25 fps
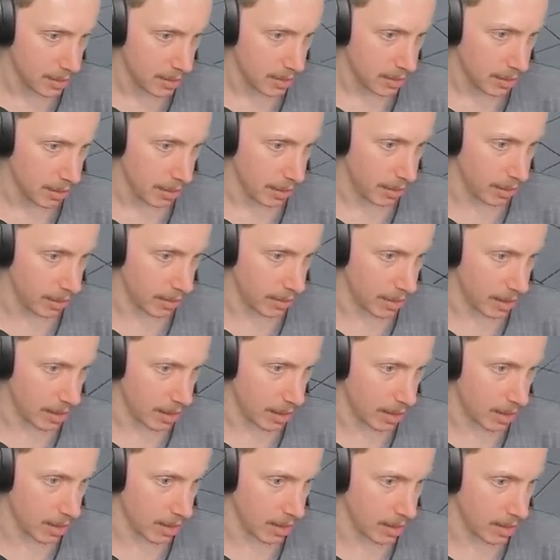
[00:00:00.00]
He
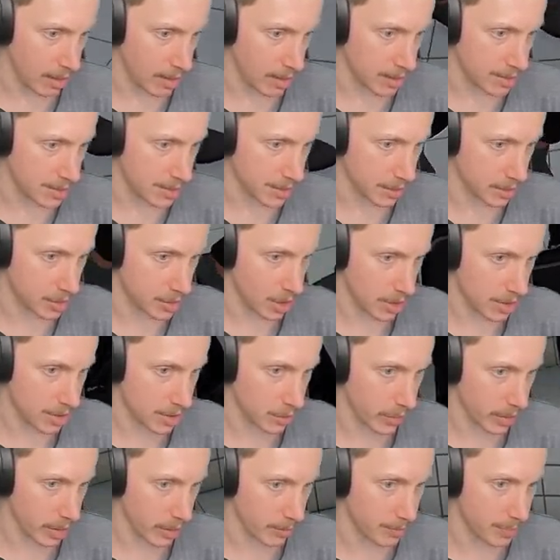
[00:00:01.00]
is just
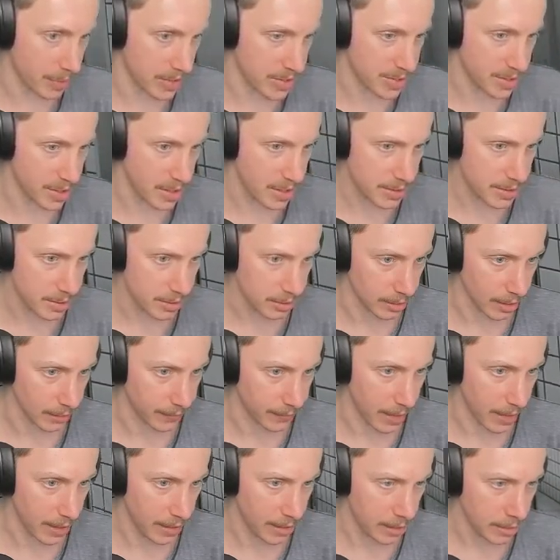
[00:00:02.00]
doing a business. Love
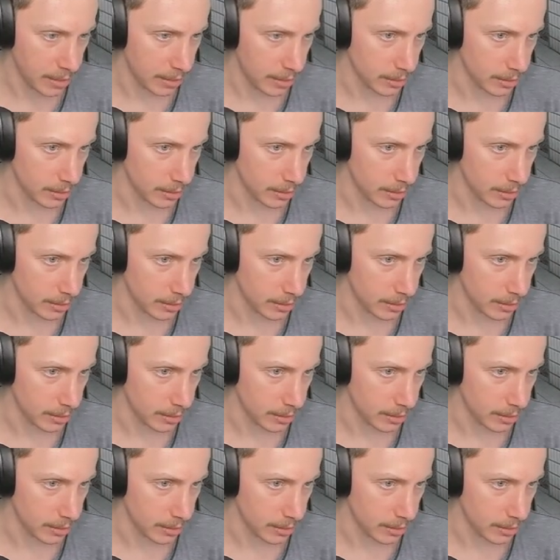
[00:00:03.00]
that.